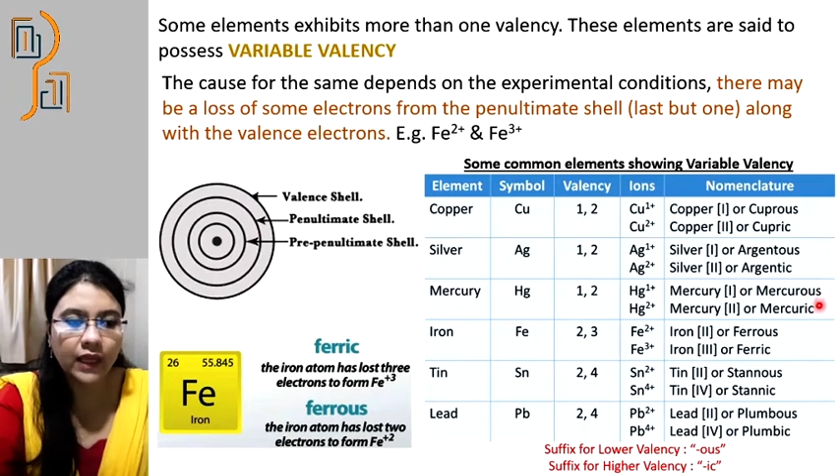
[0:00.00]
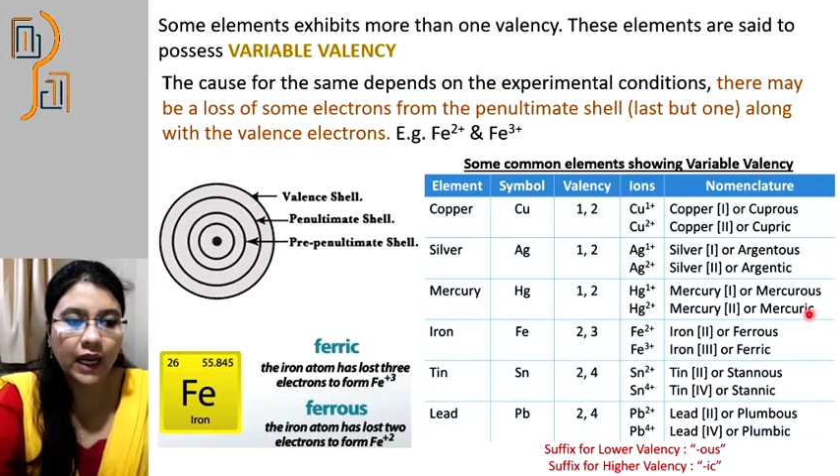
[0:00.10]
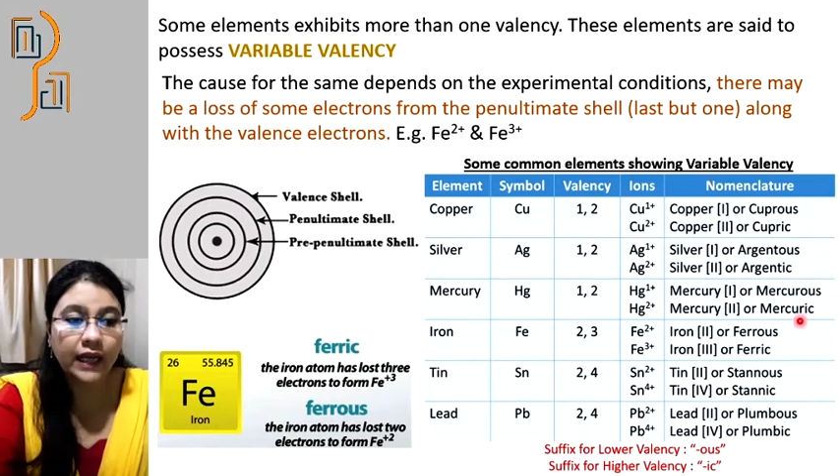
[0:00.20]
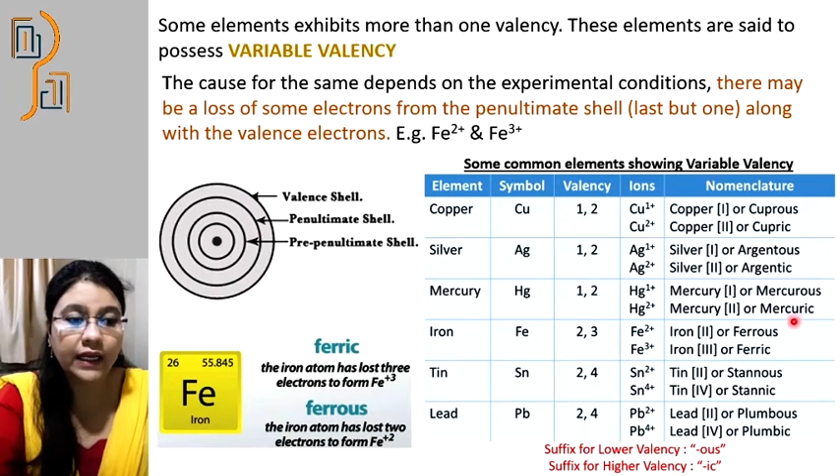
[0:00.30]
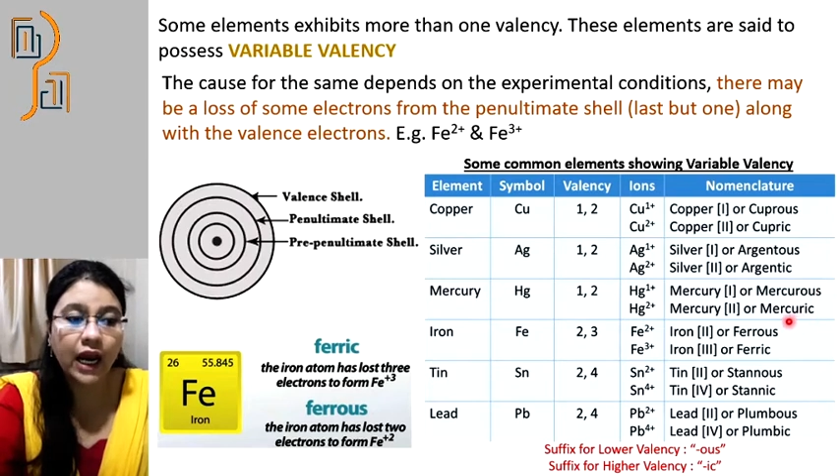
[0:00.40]

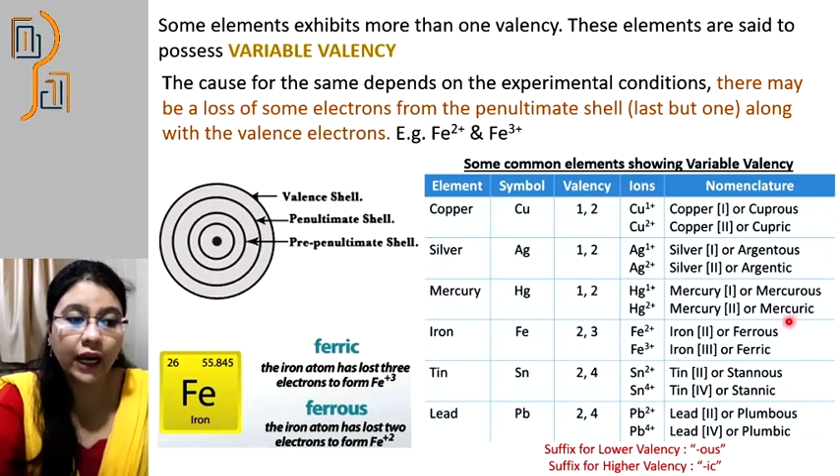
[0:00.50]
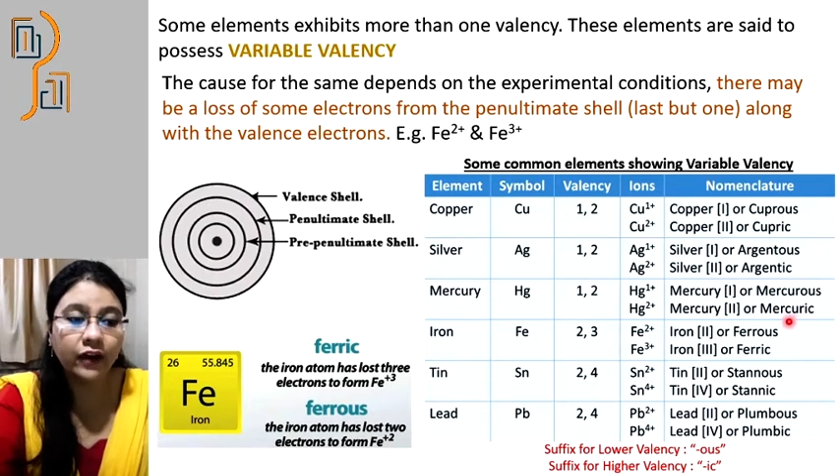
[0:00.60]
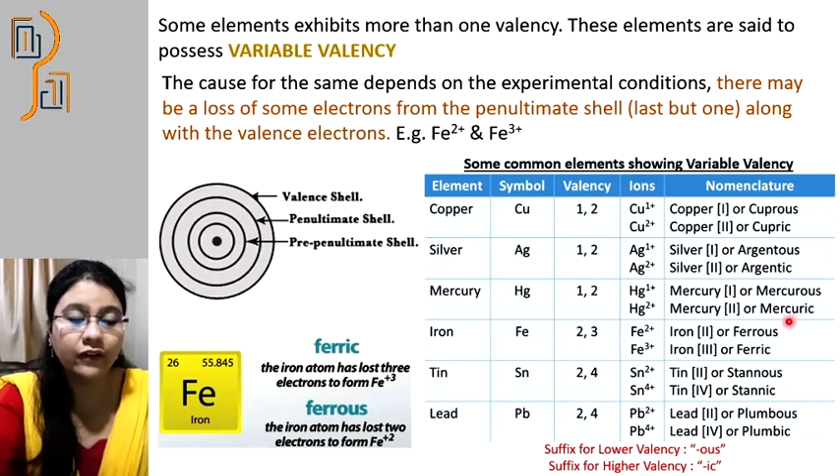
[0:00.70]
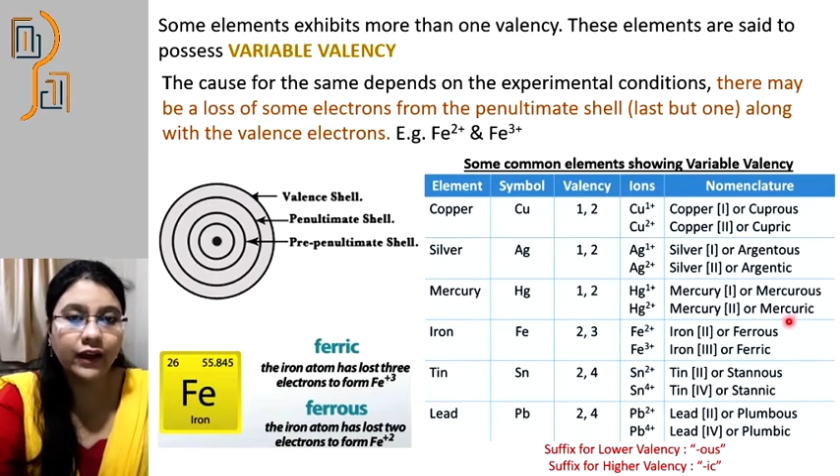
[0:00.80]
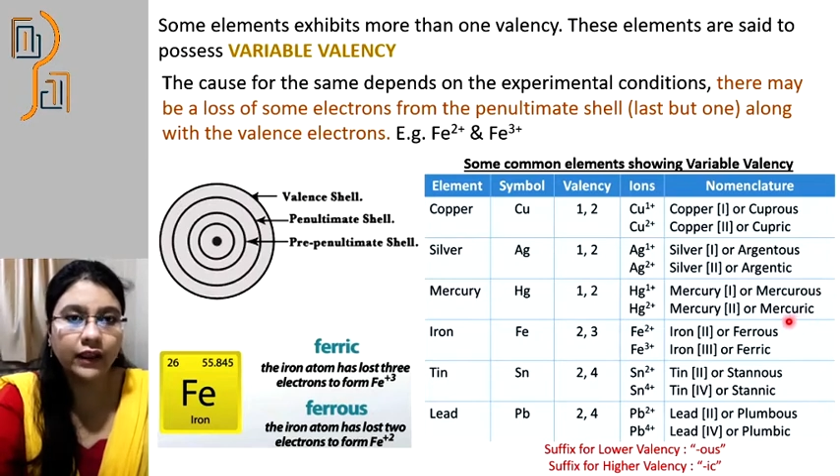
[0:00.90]
and higher
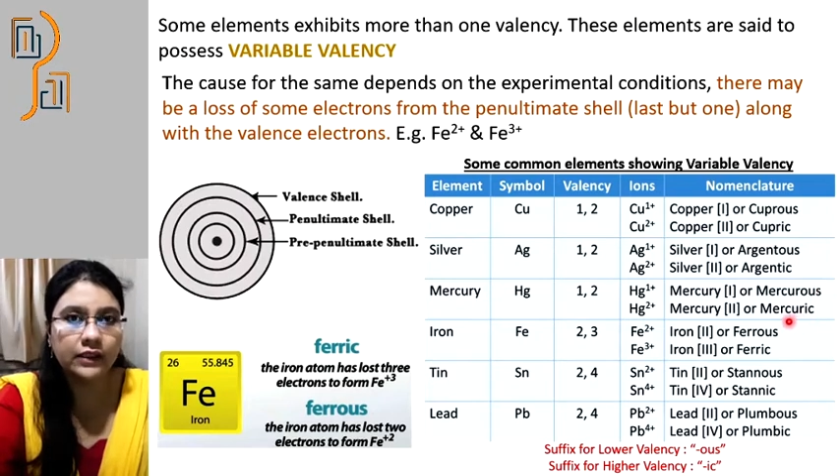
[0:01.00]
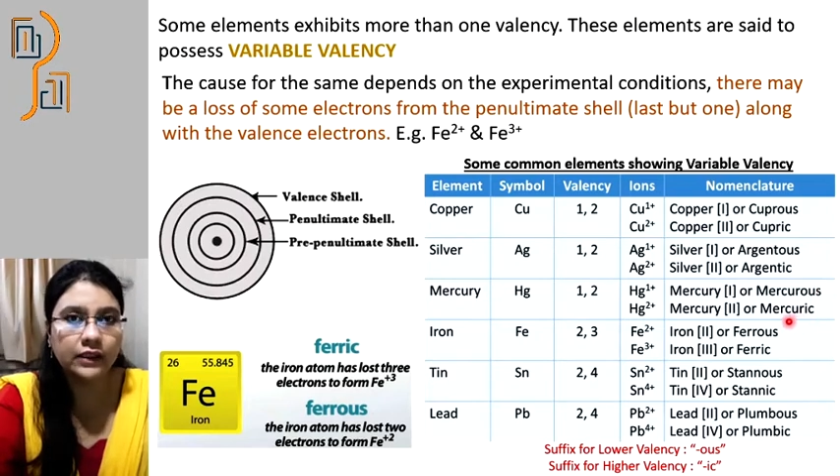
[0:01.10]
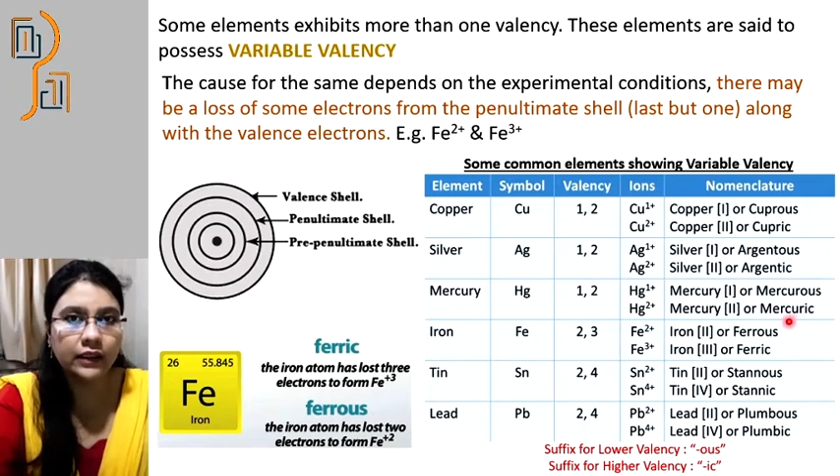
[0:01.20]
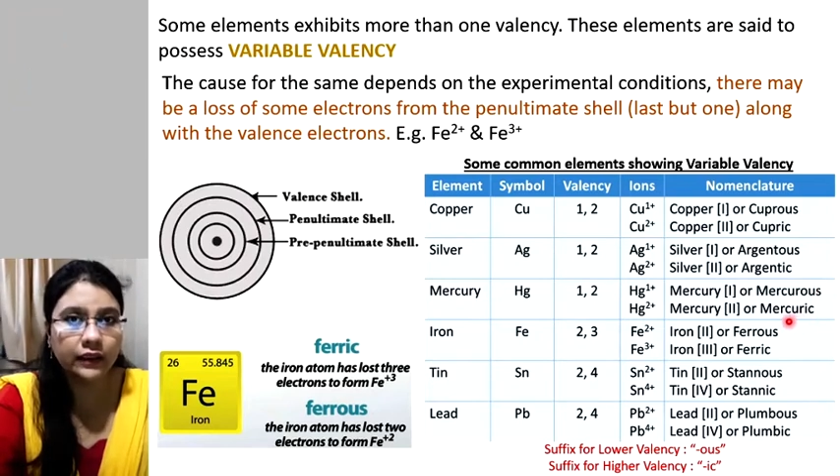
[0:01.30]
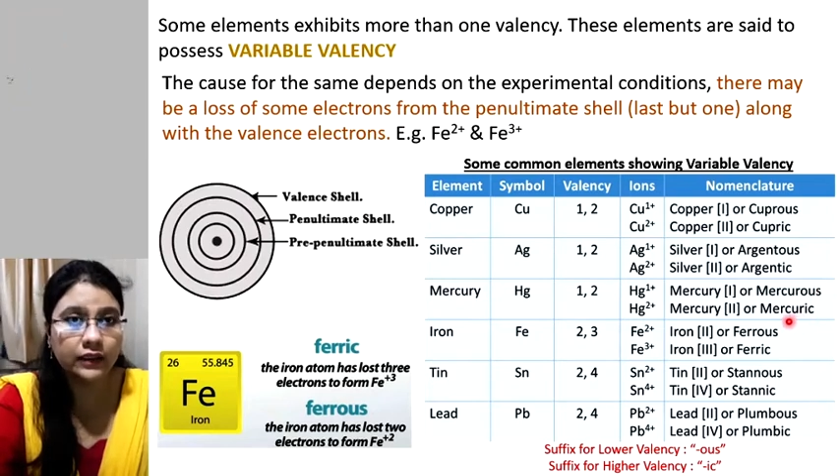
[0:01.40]

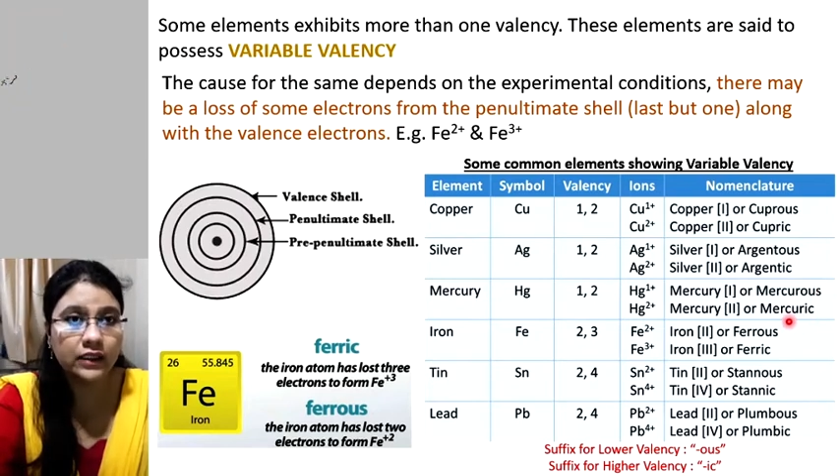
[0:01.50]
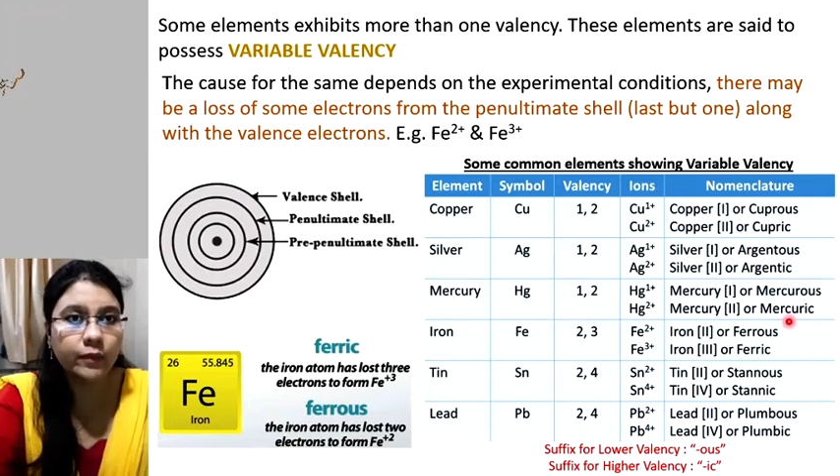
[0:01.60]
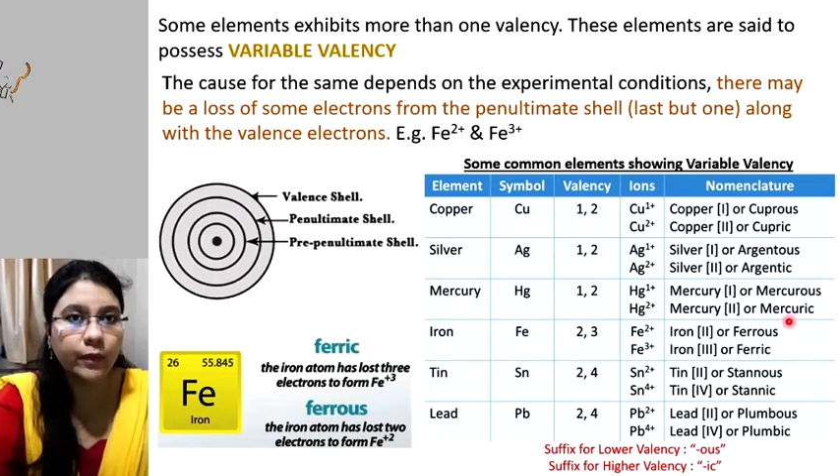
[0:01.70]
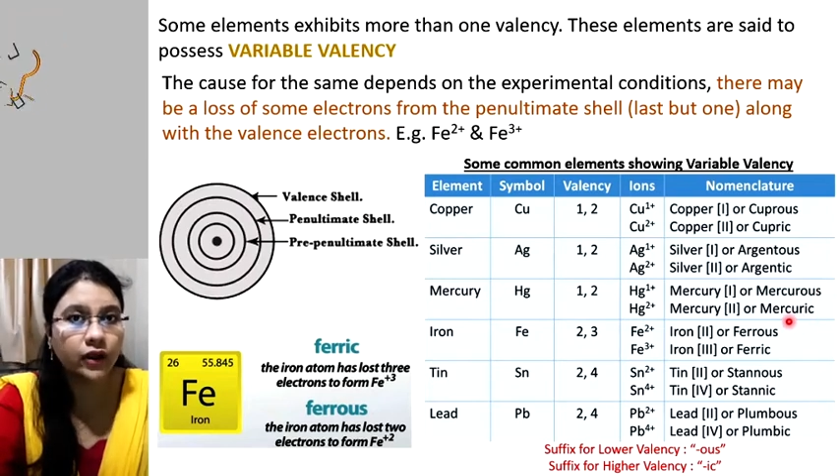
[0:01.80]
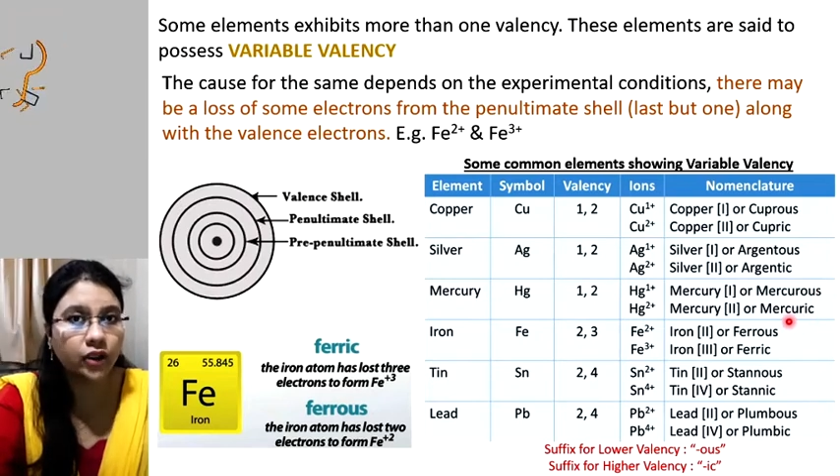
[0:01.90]
valency, it is
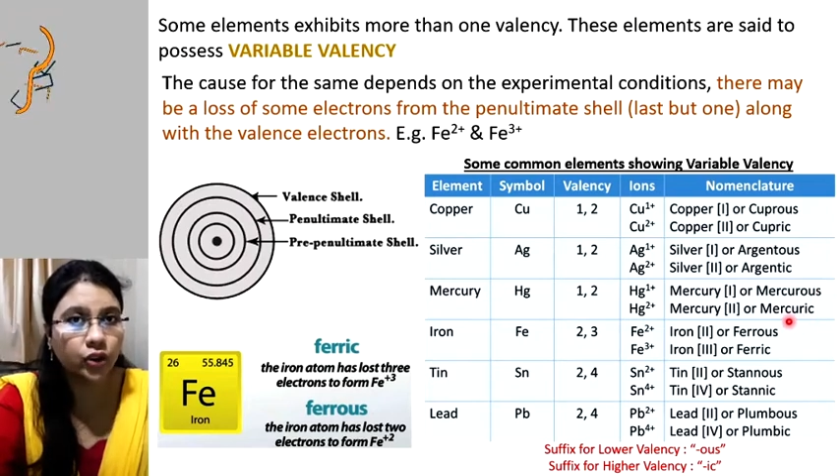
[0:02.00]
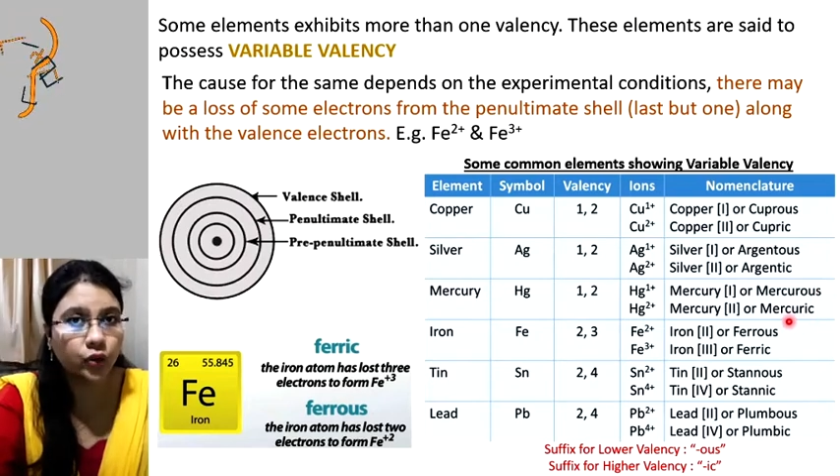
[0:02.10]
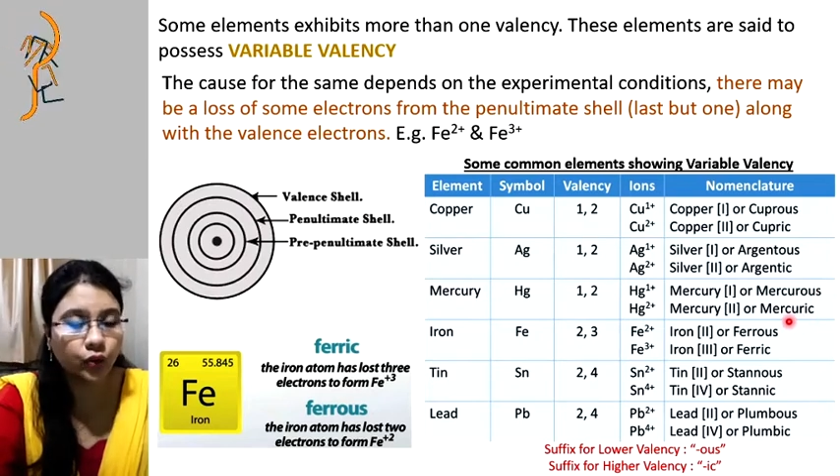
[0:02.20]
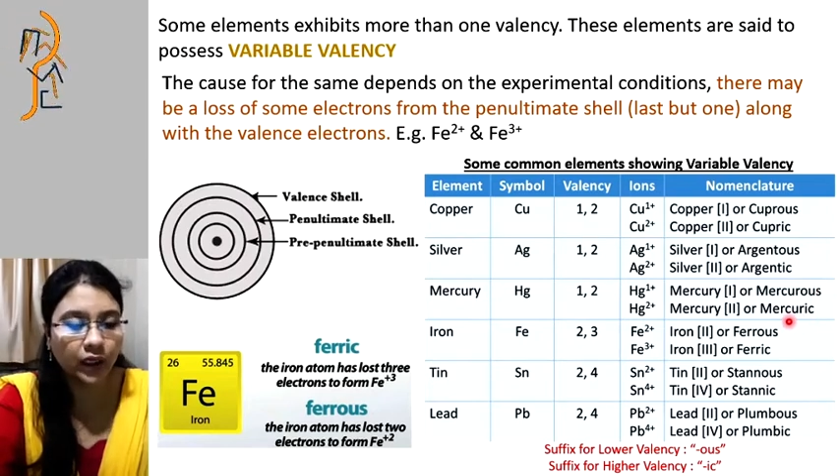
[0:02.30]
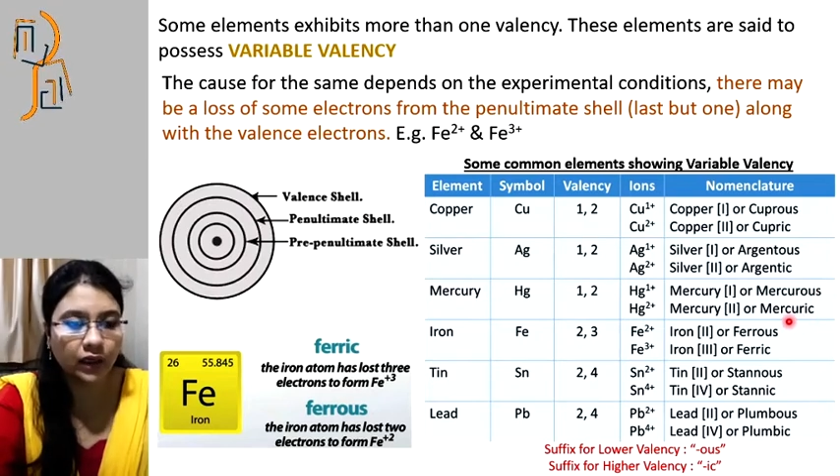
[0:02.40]

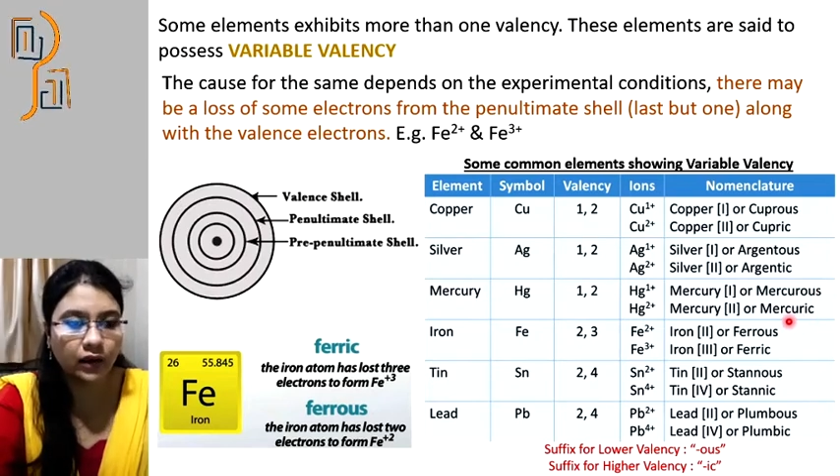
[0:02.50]
mercuric.